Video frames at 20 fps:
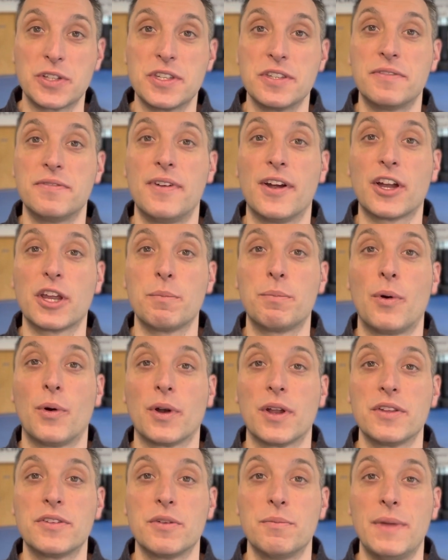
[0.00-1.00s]
it's very
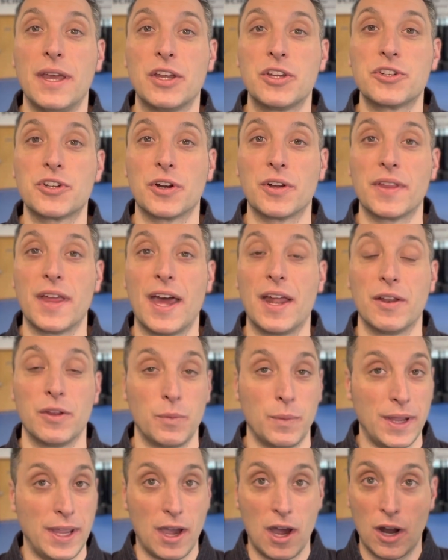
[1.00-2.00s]
important to make sure that
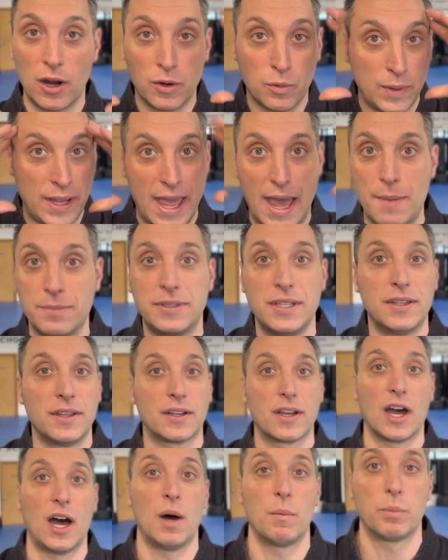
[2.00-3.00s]
we empty the
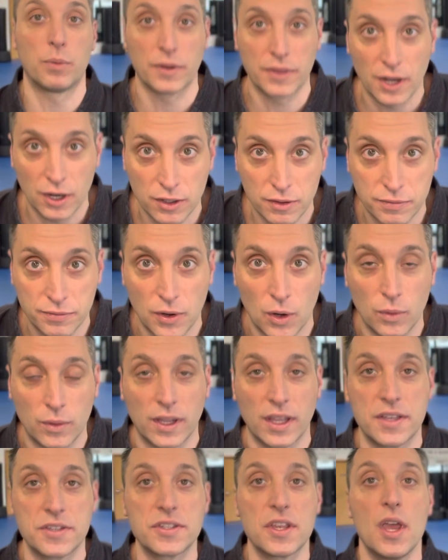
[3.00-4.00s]
cup, we're there to
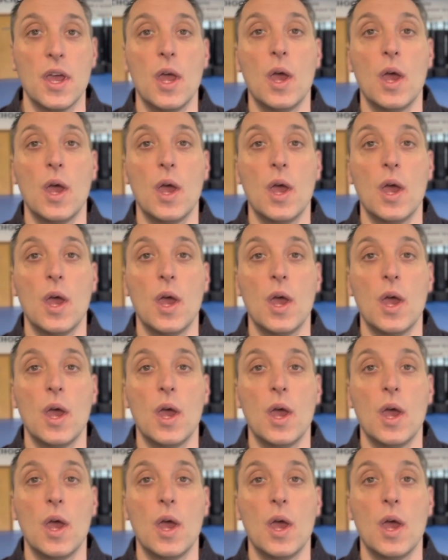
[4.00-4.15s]
focus.